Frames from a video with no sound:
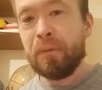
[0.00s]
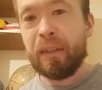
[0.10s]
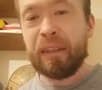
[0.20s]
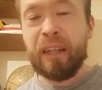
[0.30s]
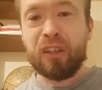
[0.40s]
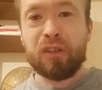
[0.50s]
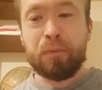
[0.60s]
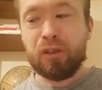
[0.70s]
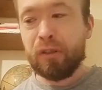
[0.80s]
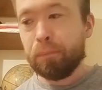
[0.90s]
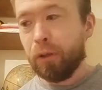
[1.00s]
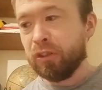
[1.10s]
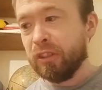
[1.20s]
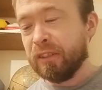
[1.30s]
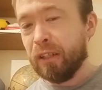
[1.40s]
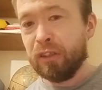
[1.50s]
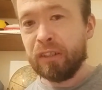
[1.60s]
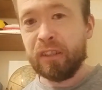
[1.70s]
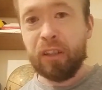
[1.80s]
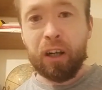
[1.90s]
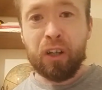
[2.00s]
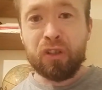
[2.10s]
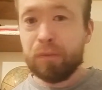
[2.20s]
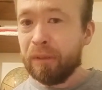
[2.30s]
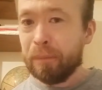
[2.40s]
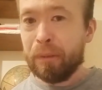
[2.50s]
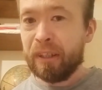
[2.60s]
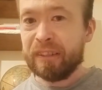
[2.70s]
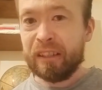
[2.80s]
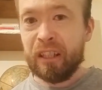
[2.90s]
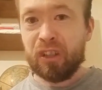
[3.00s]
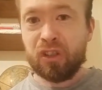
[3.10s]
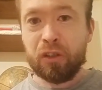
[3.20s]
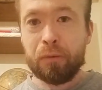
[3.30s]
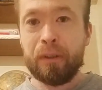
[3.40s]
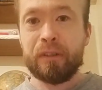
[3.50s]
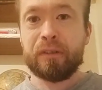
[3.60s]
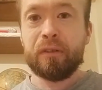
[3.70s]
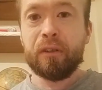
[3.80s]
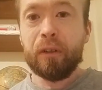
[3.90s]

the connection between the Boston Celtics and Ireland should be the biggest connection there is.